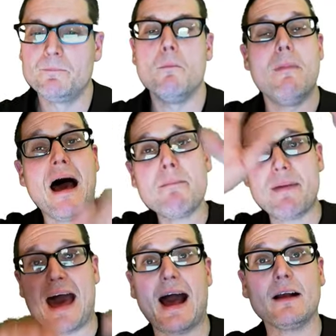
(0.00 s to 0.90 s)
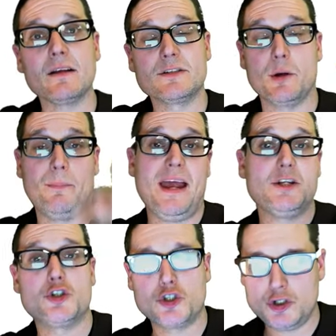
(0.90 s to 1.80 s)
map pack to
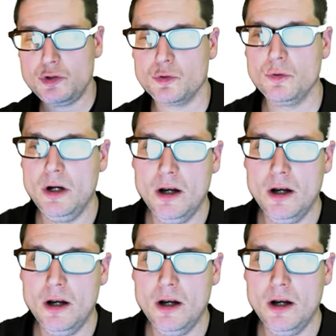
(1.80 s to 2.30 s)
page 2,